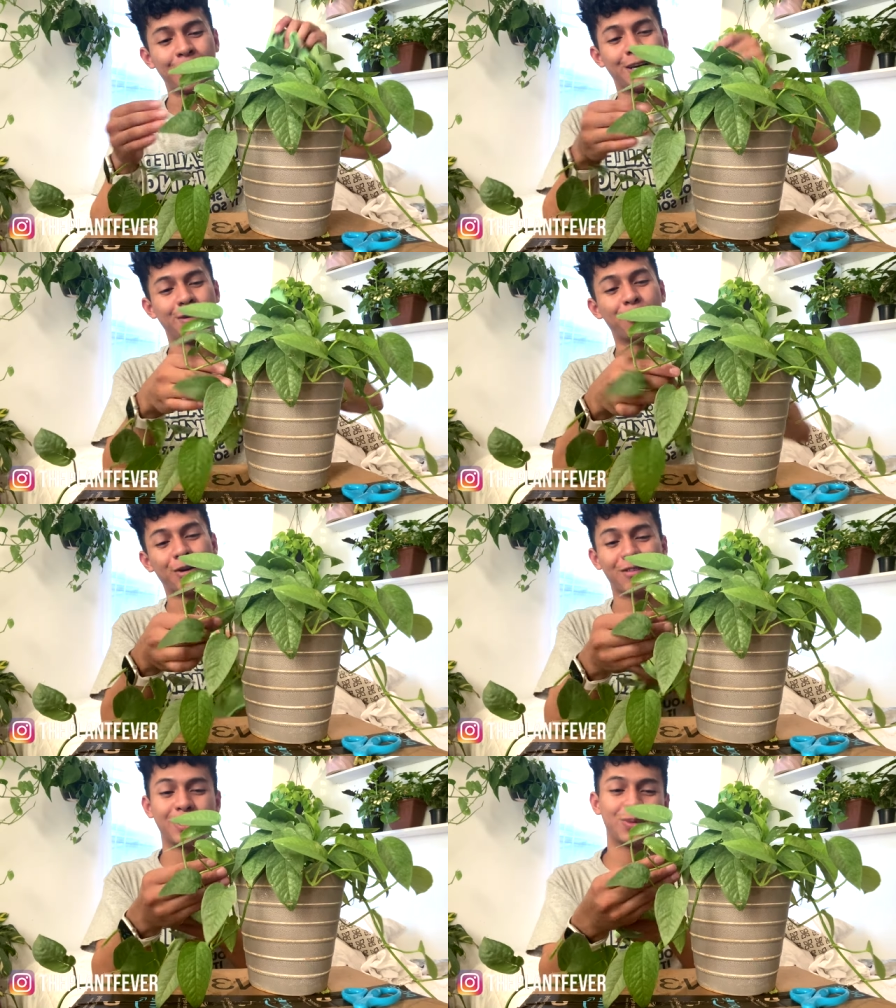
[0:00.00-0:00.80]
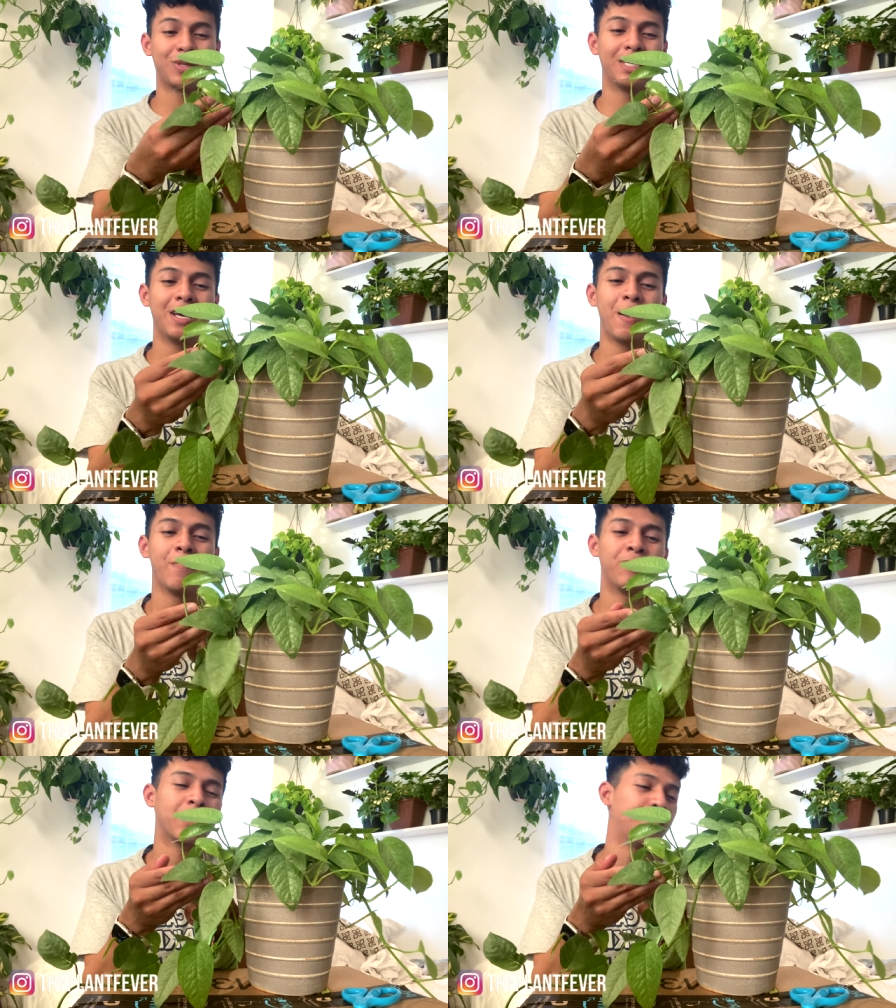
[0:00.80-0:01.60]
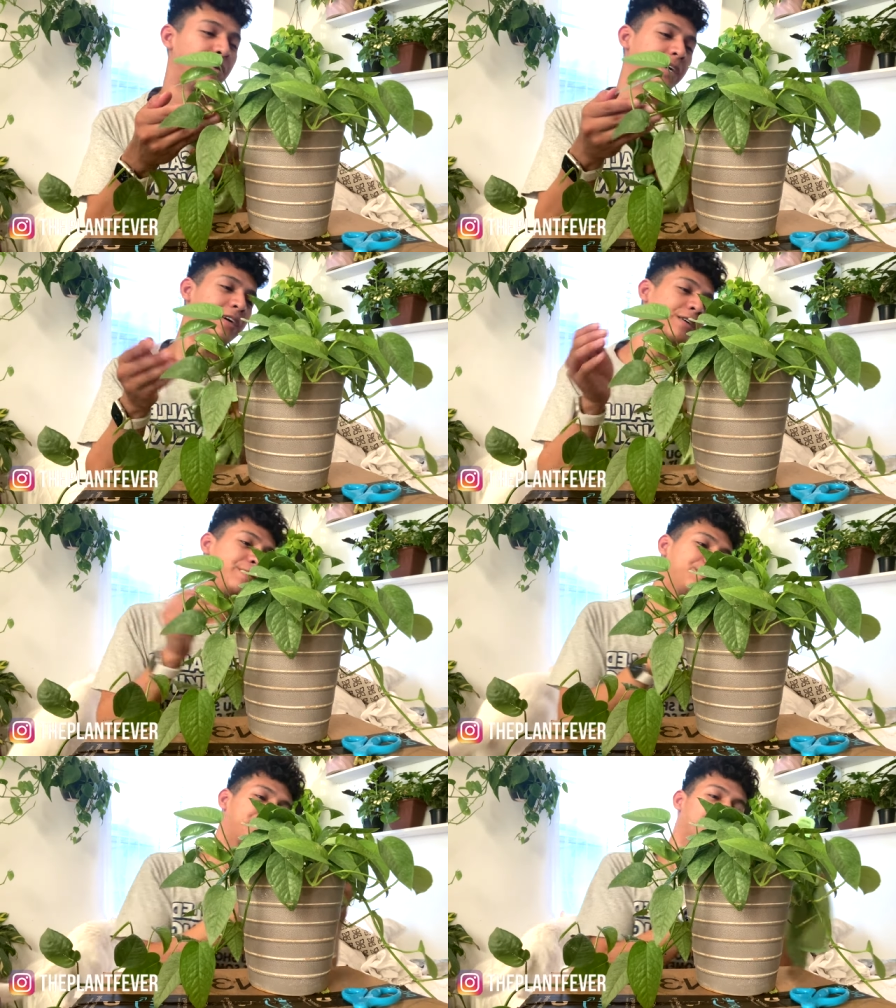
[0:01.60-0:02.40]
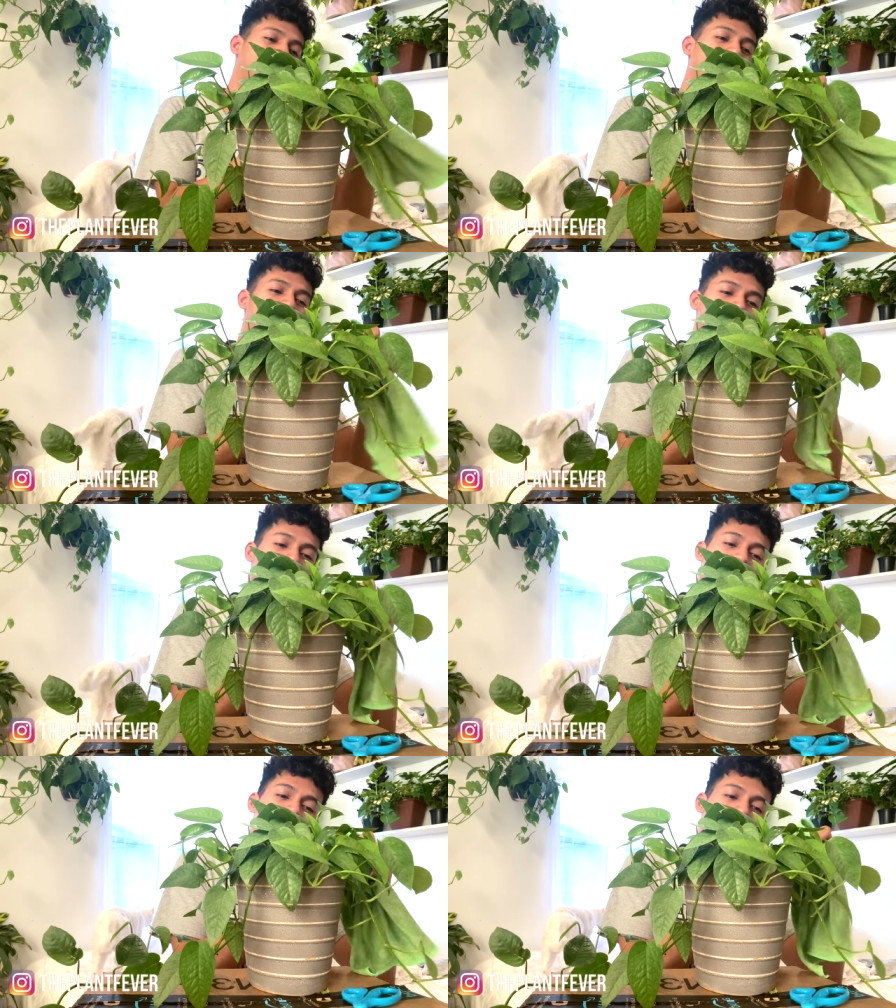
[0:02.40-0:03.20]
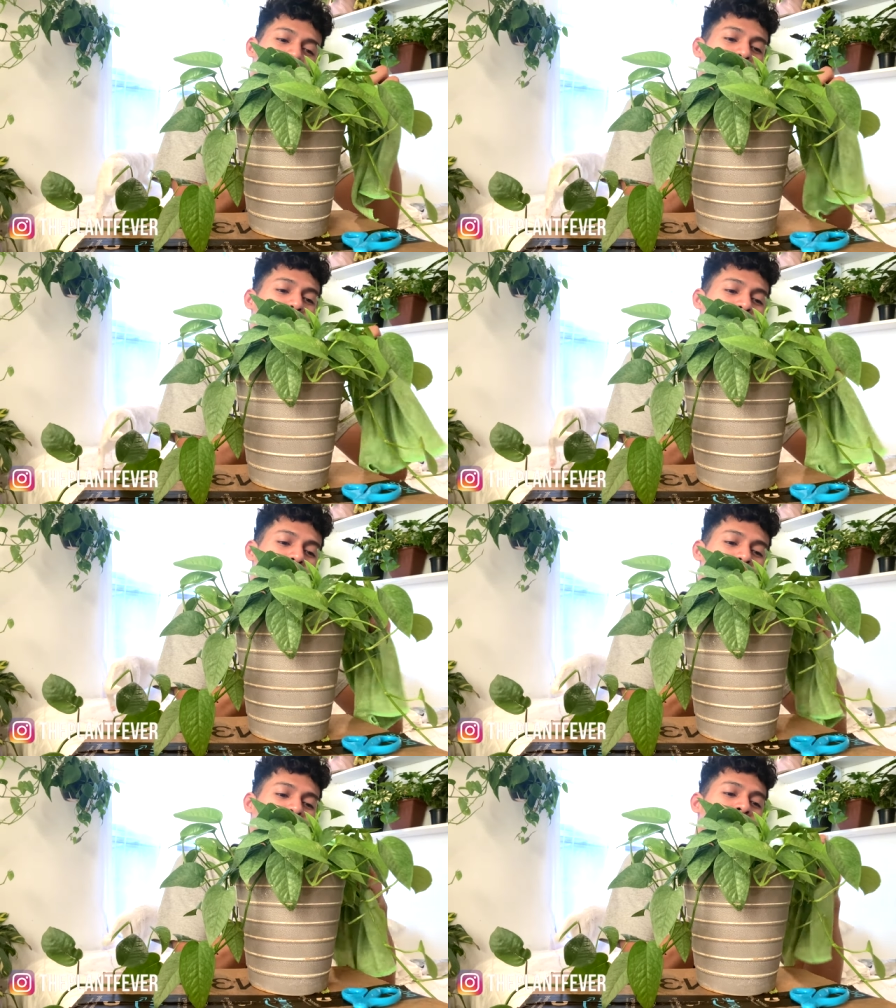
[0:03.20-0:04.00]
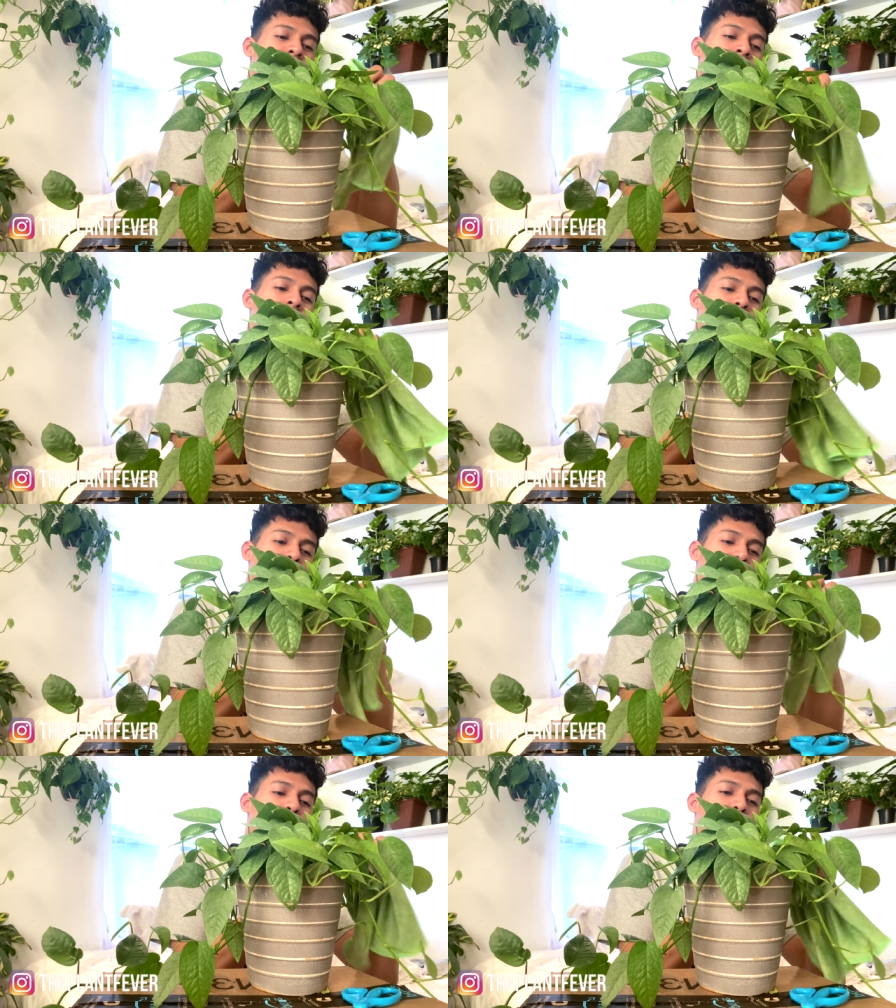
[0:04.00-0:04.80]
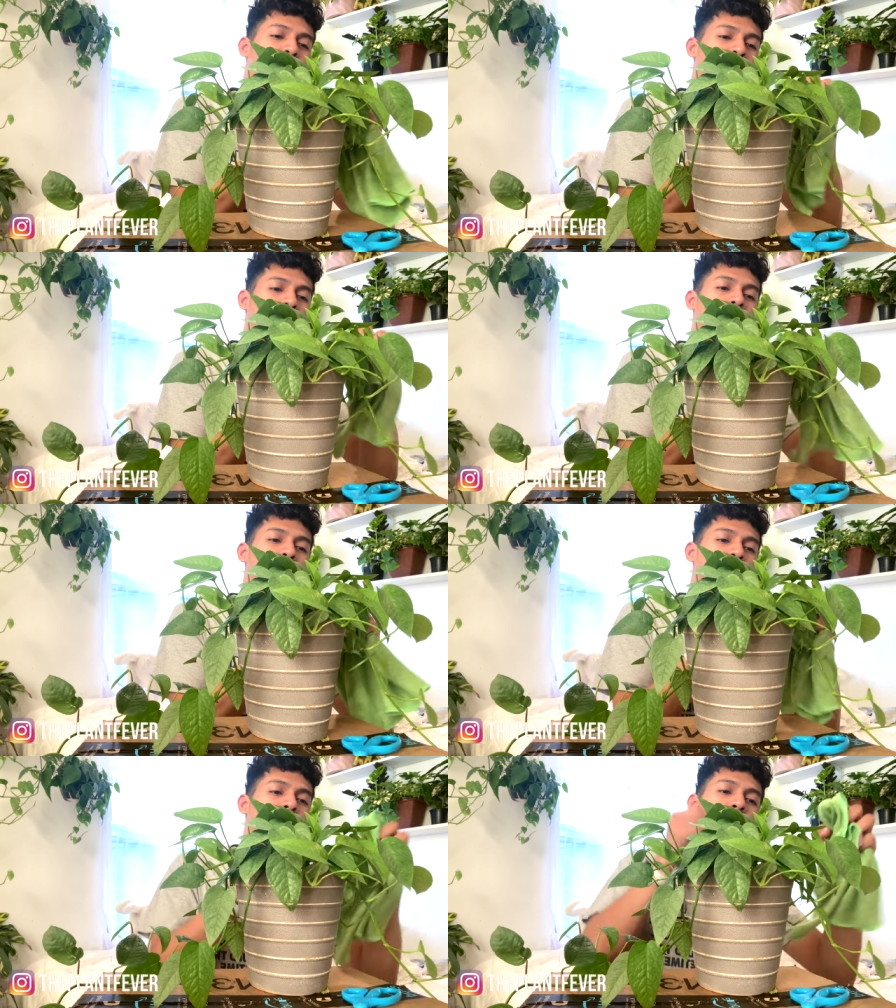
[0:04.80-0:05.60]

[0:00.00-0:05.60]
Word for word: getting bored of this one but um yeah this is the last plant I'm just so in love with this